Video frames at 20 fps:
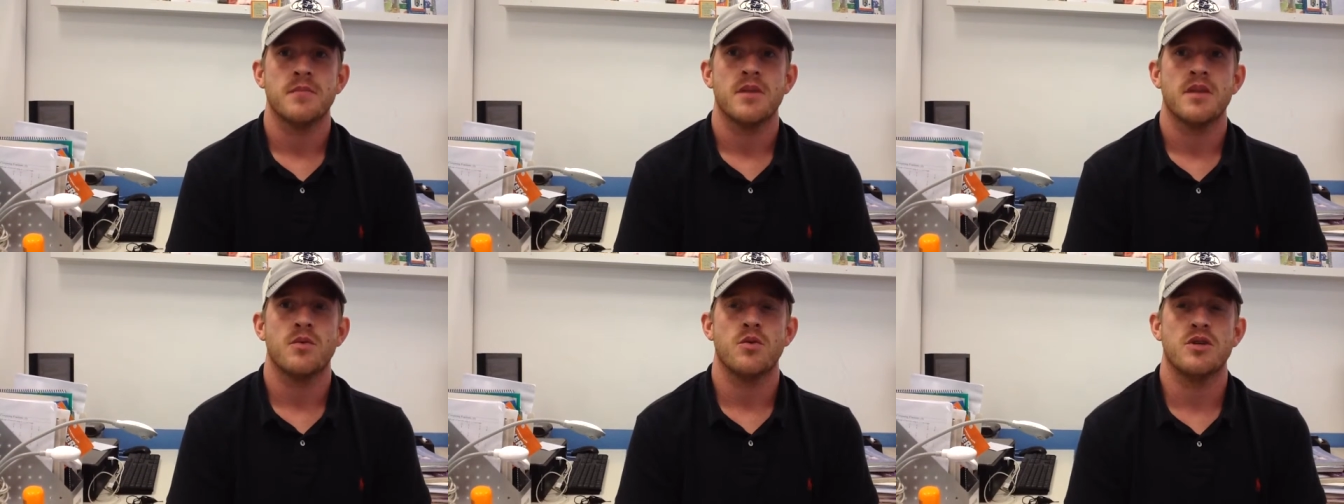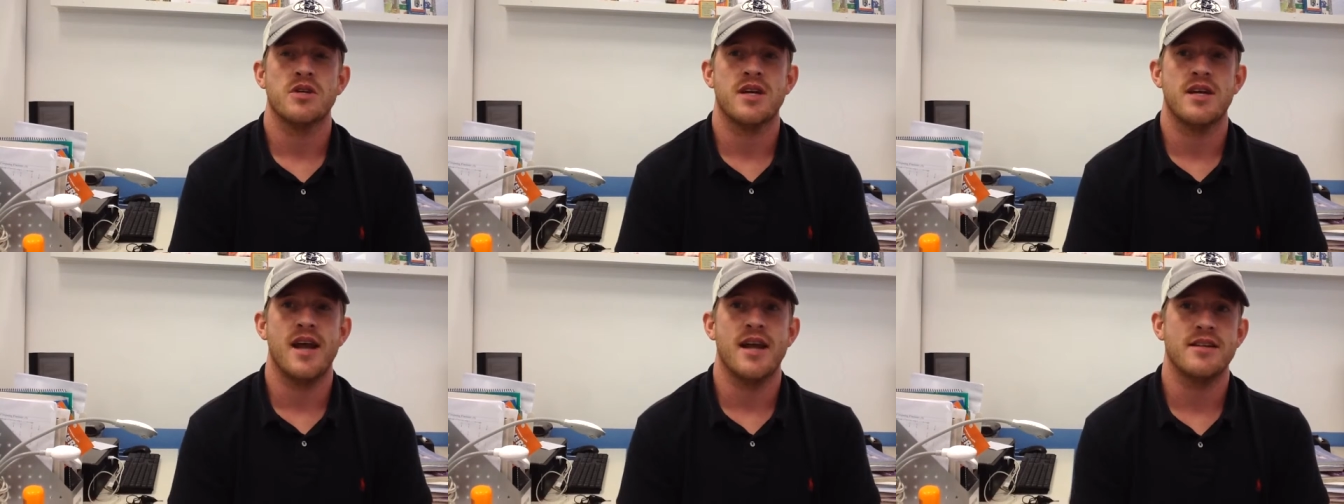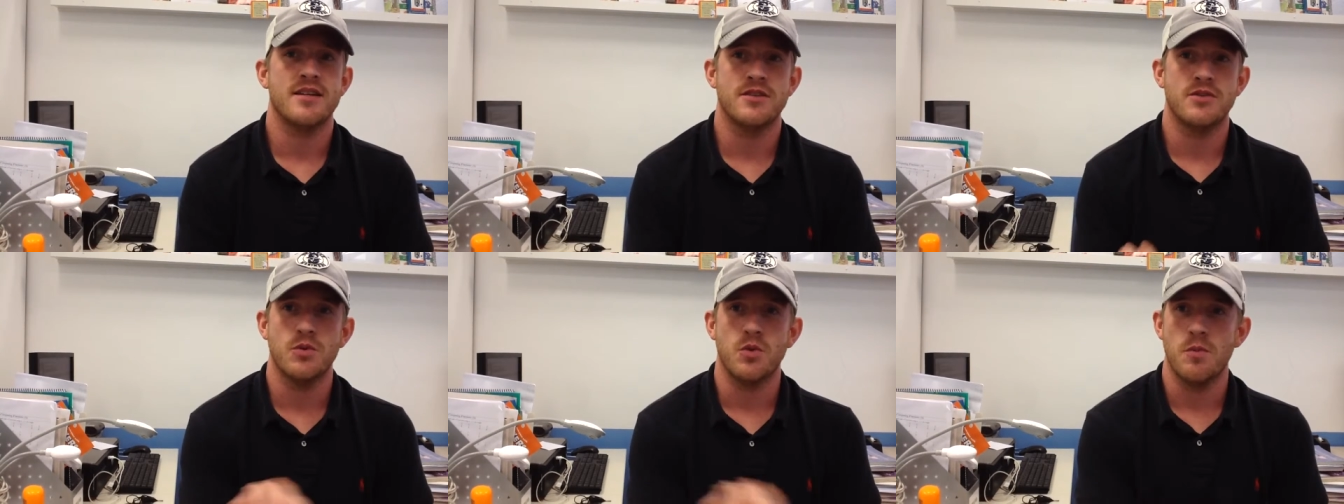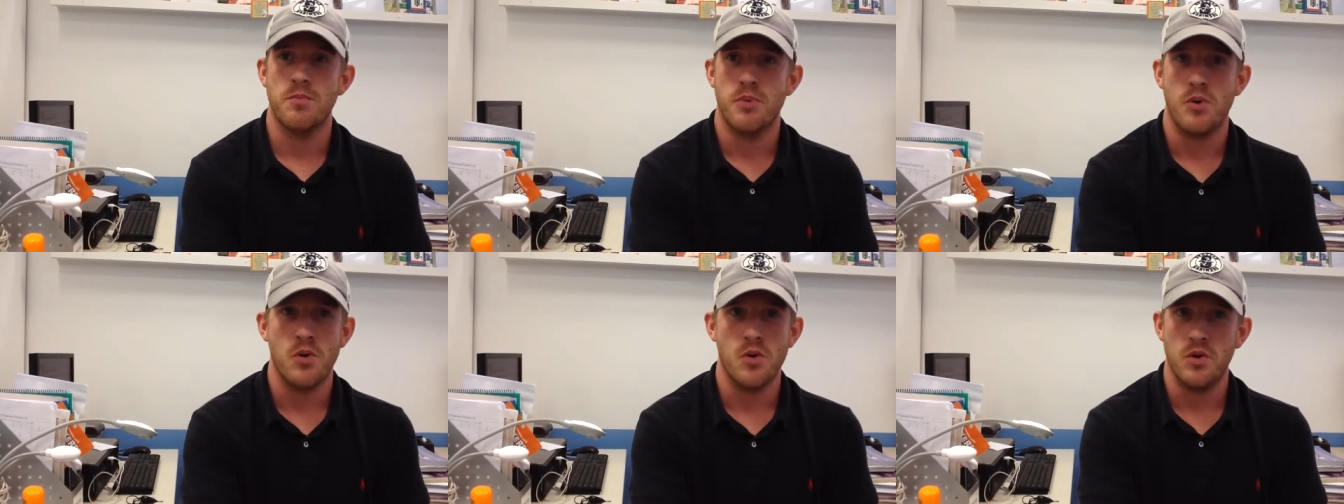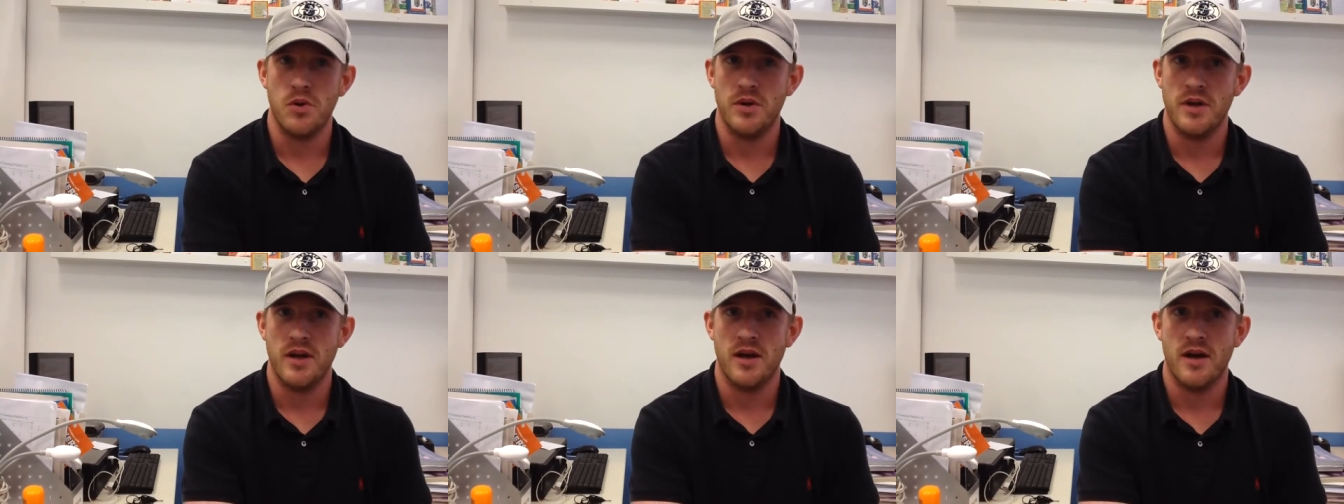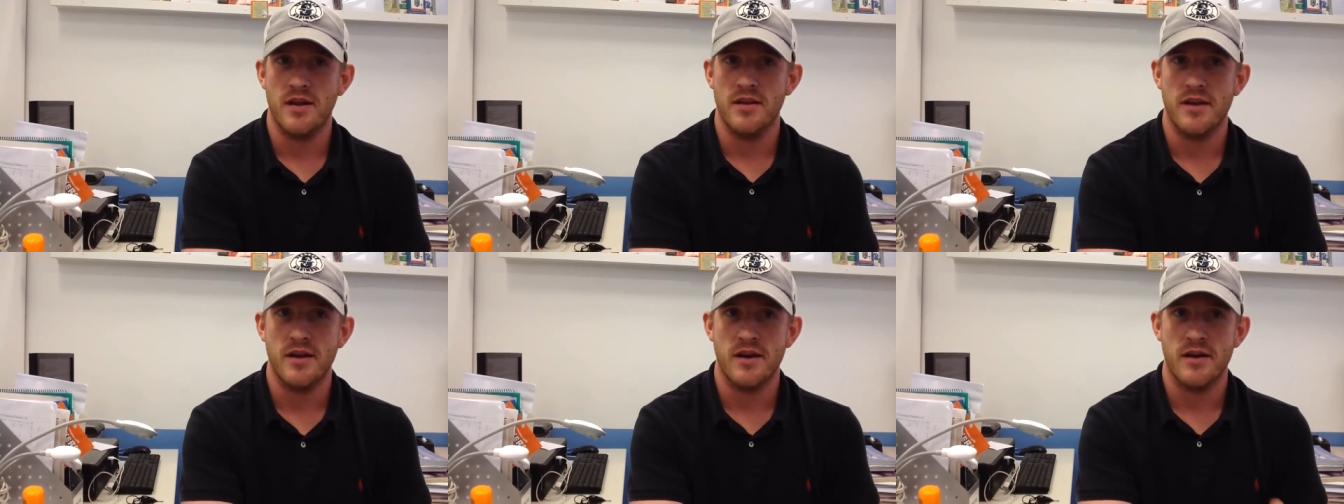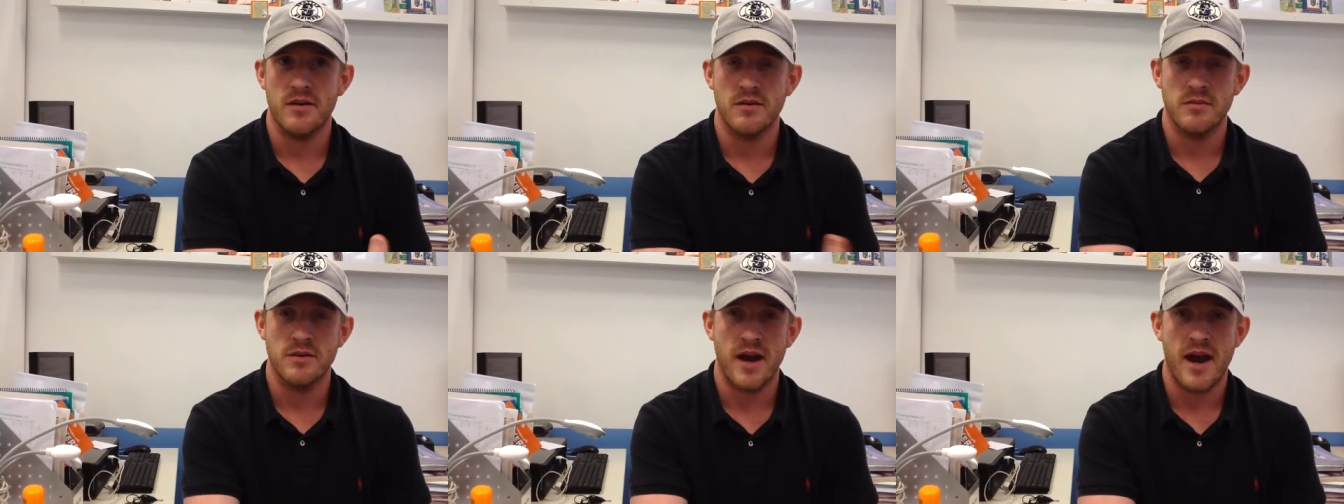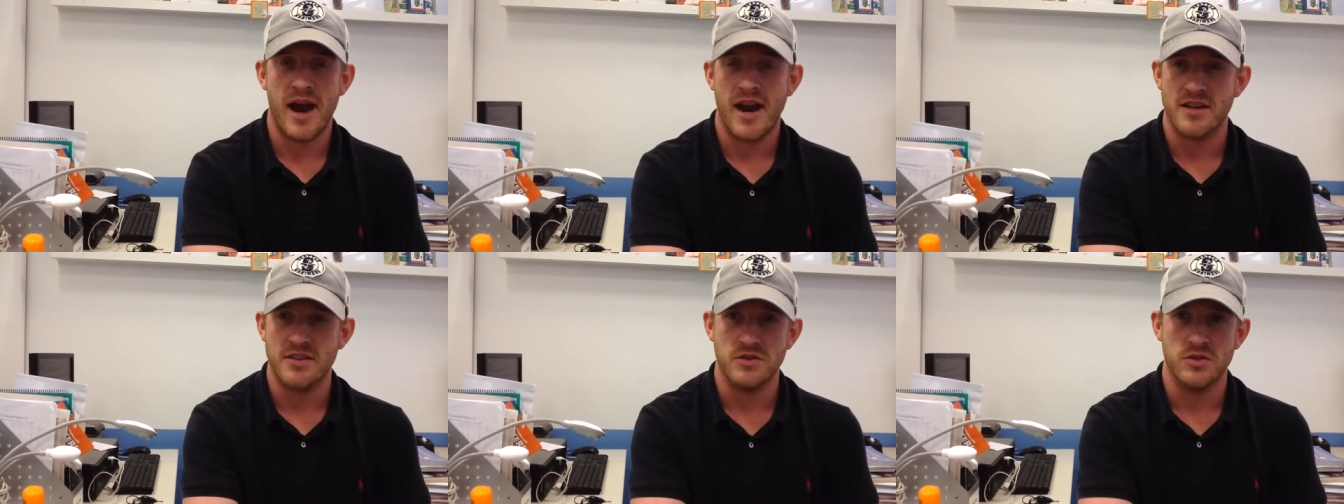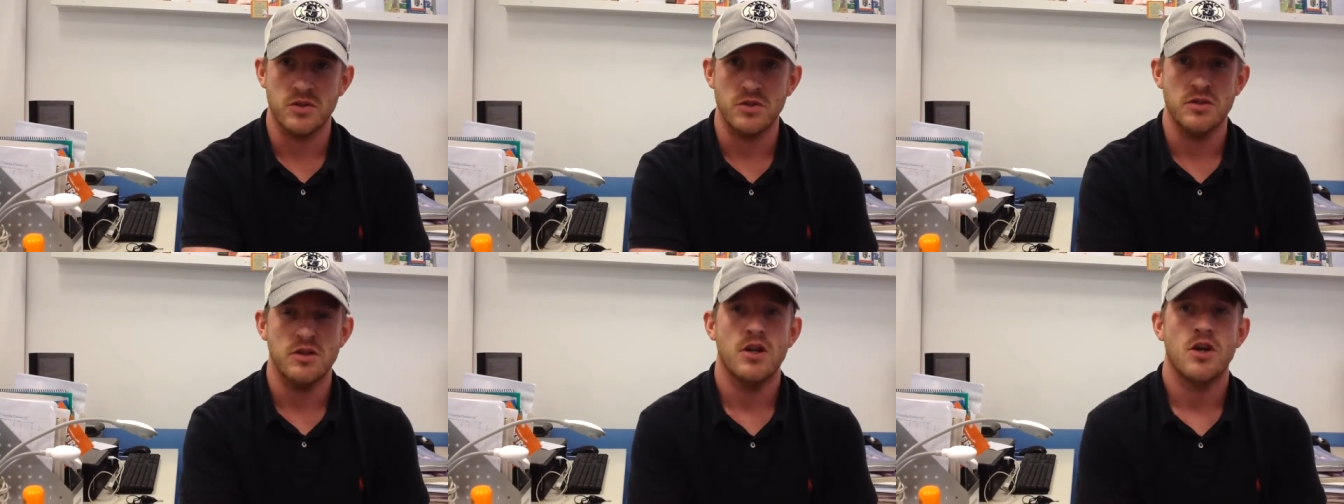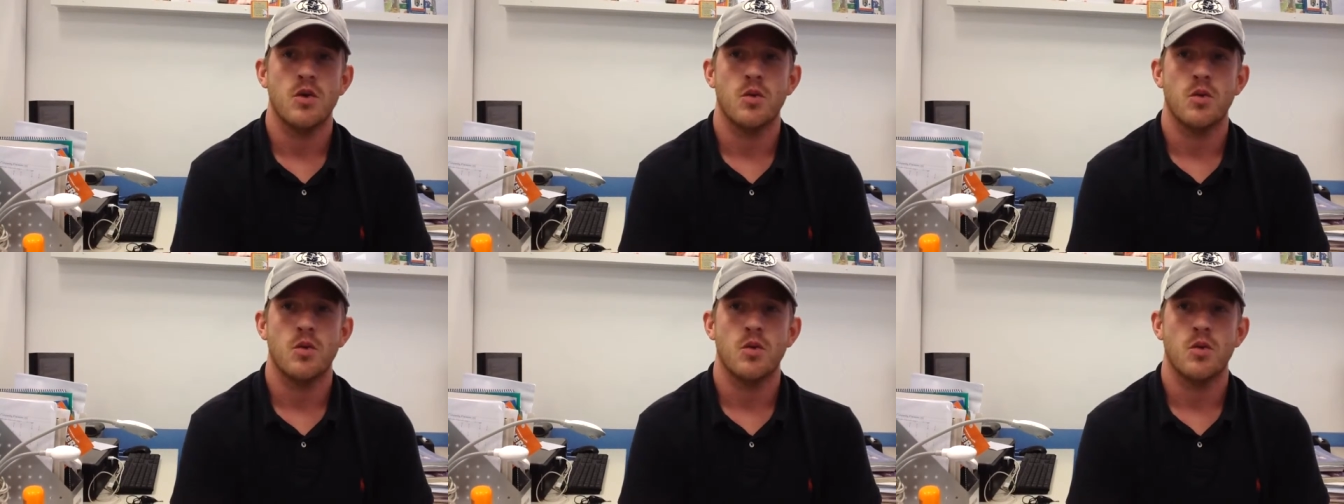which connected to a pulley on their axle,